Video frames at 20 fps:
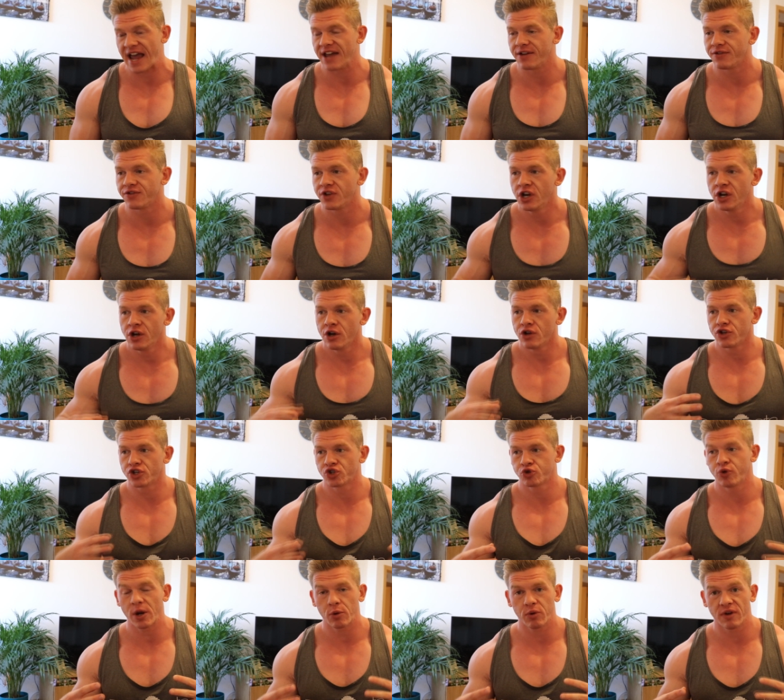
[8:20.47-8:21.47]
And the
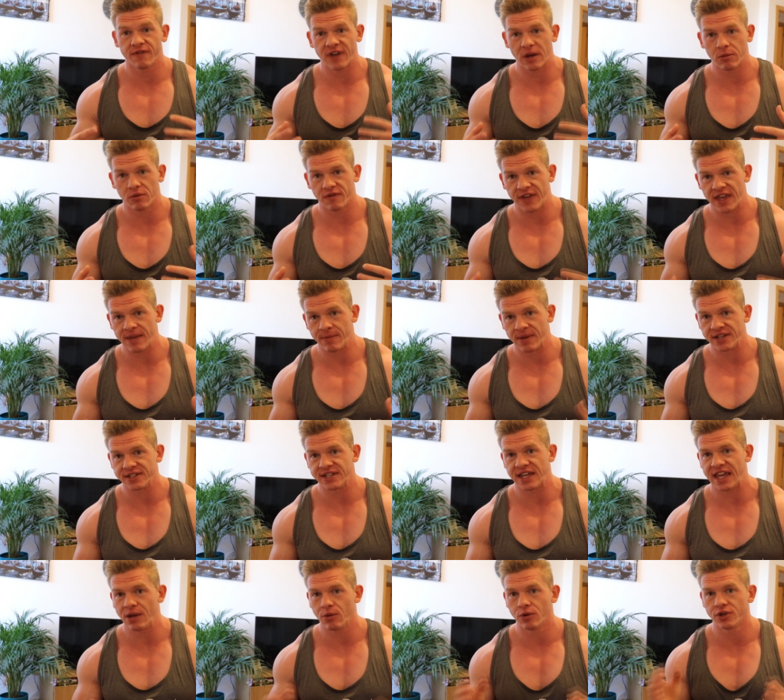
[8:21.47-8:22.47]
trick we found with him
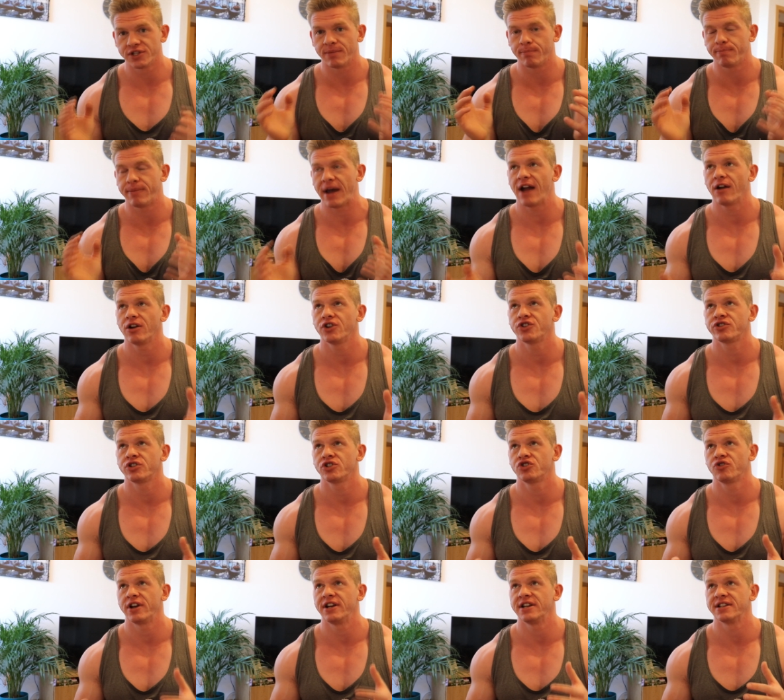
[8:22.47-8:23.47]
is he was embarrassed
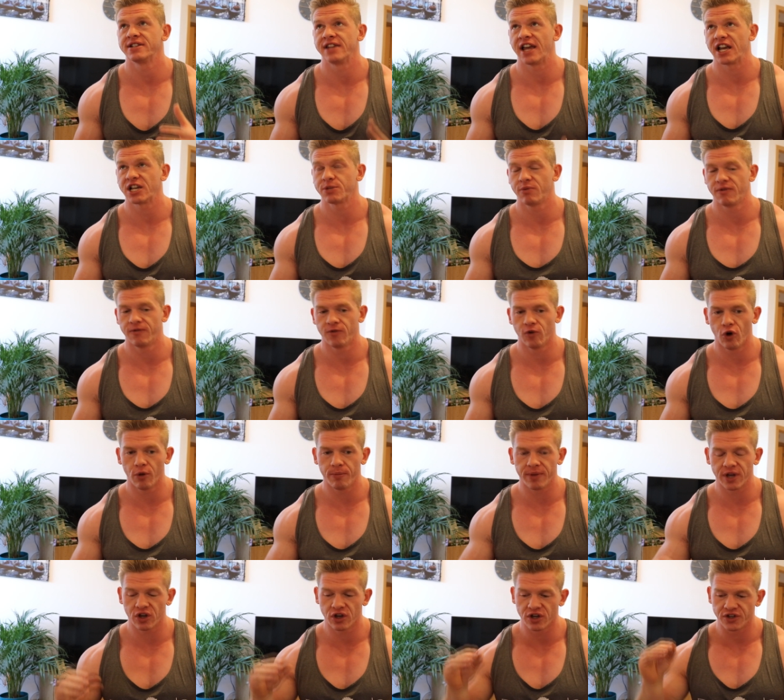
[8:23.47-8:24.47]
to train his legs
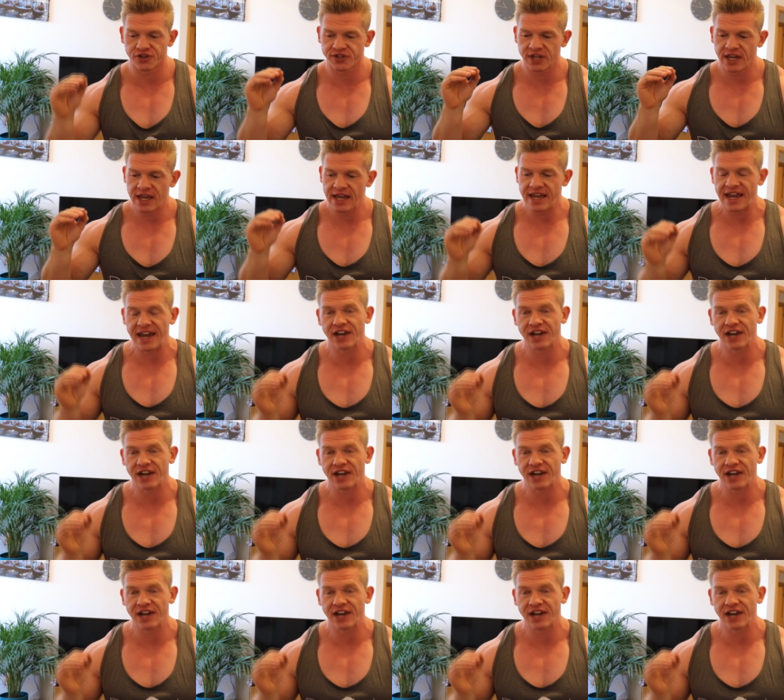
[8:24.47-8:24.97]
before because